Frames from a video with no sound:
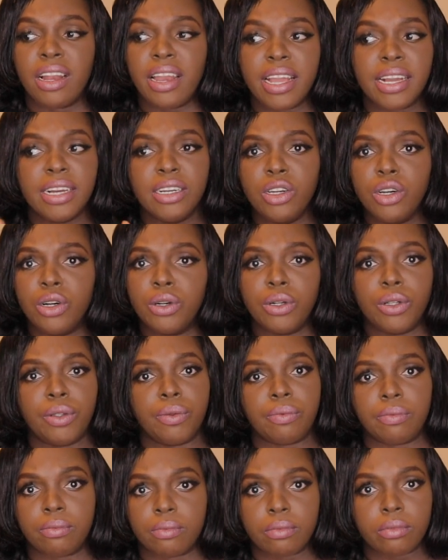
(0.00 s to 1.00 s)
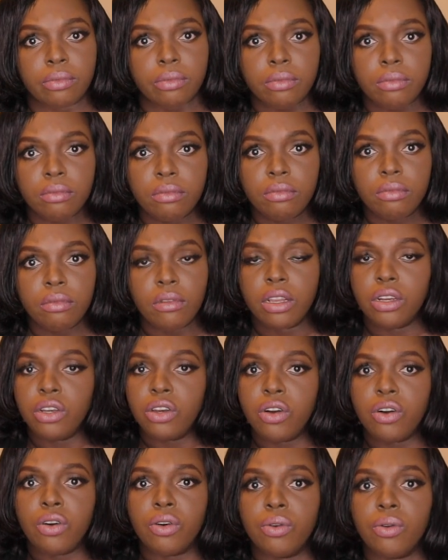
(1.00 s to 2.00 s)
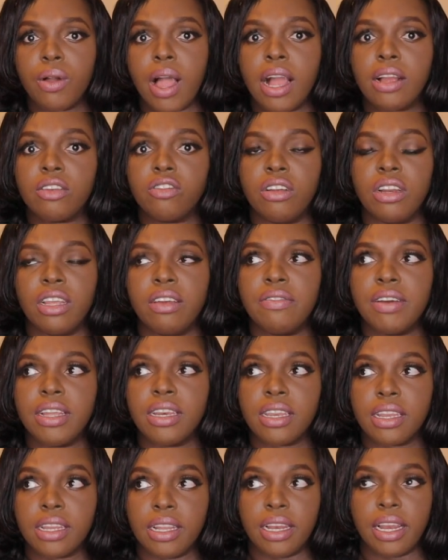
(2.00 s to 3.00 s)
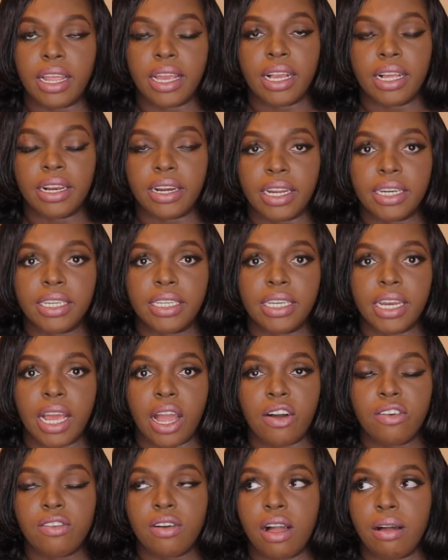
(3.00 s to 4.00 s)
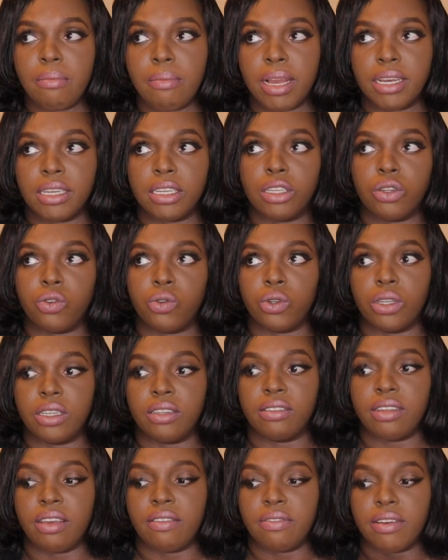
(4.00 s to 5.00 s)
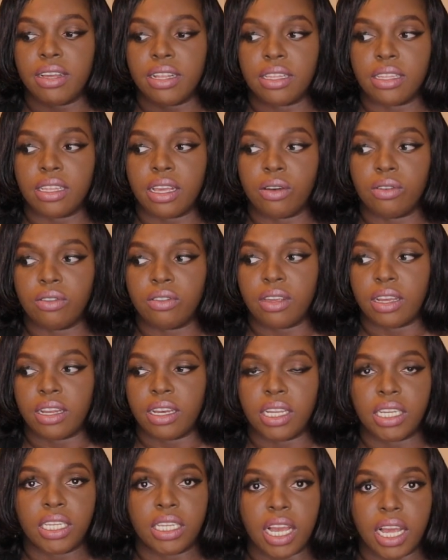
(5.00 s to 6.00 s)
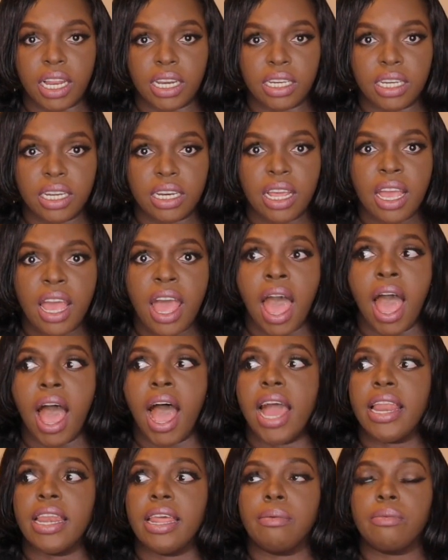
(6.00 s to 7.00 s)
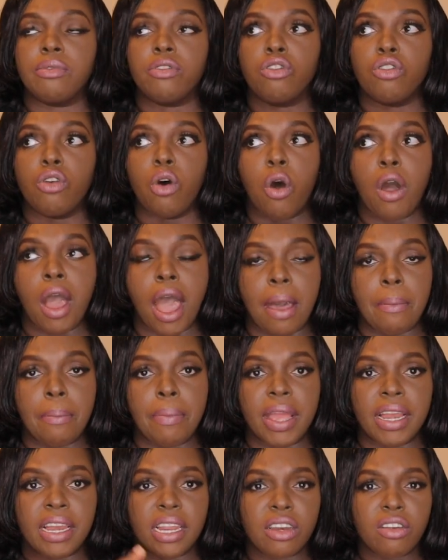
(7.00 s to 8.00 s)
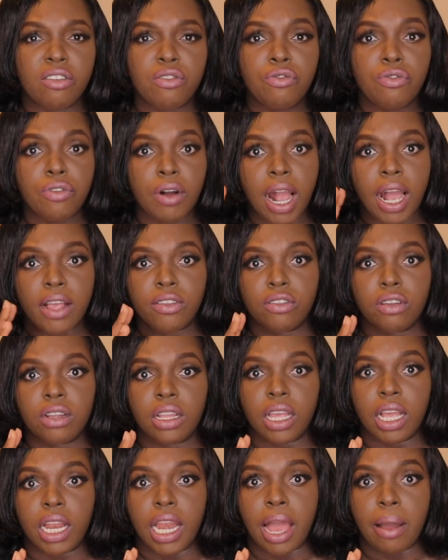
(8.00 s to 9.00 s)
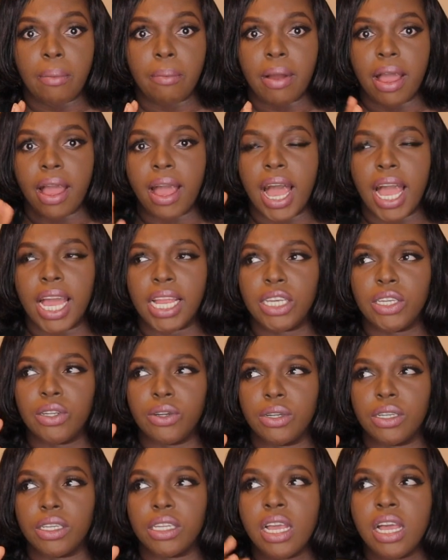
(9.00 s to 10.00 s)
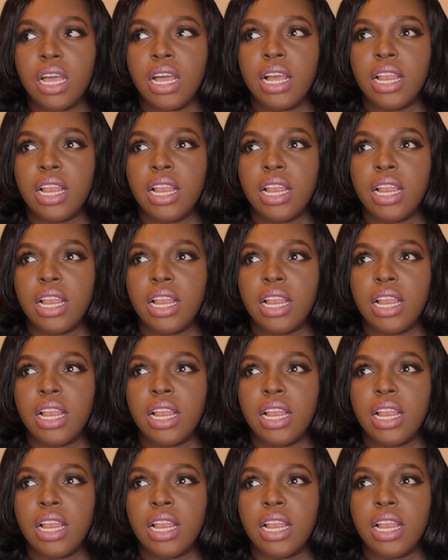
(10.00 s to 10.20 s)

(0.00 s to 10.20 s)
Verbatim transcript: like no no actually, even like right now I'm at twenty-seven thousand eight hundred, and I'm so happy, and I don't focus on the number. I don't